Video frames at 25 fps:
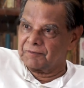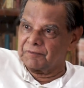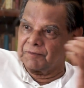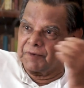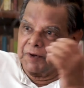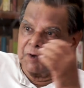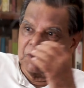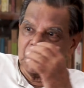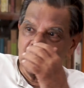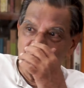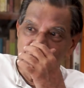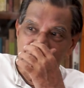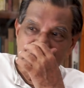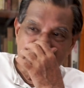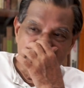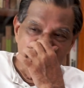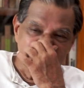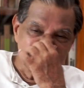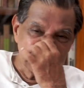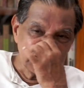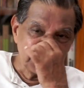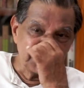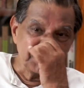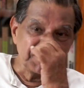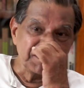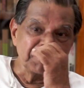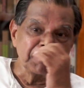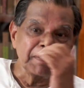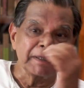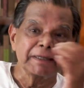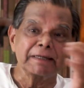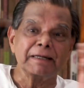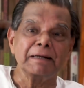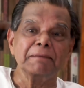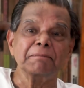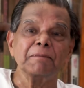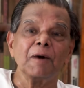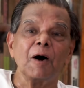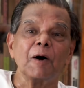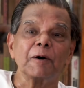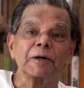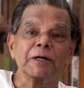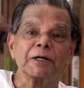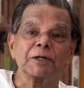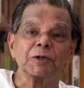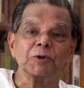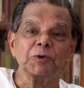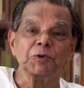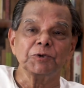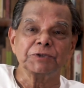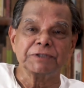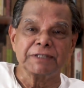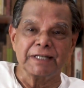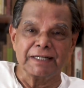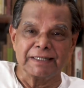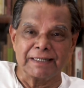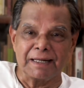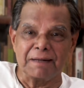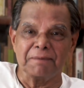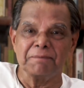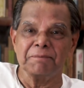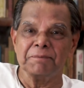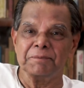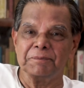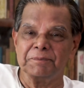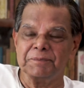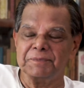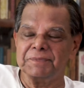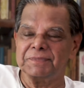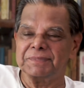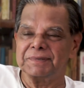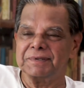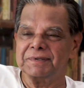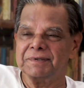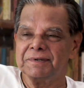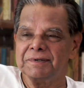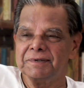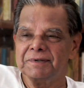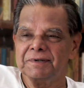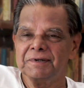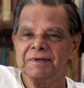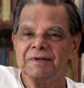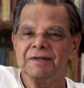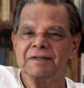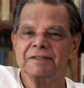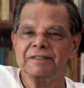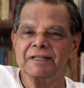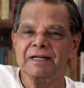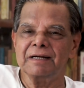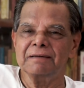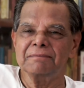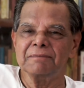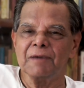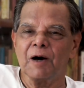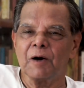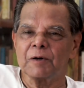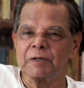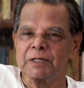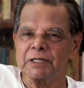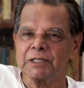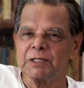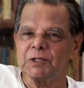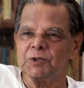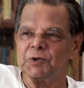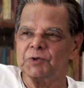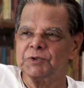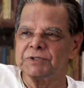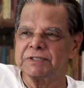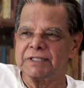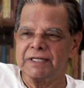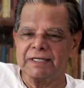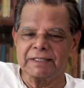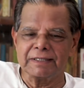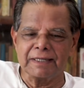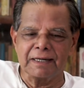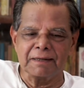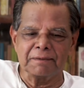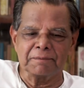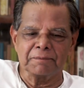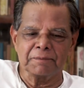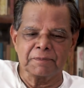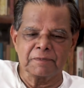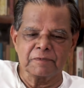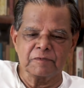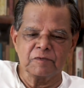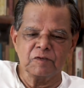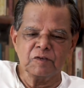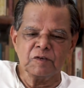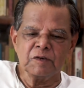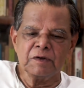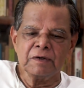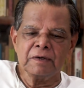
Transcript: You don't see them, but the immortals do see them. The immortals do see them.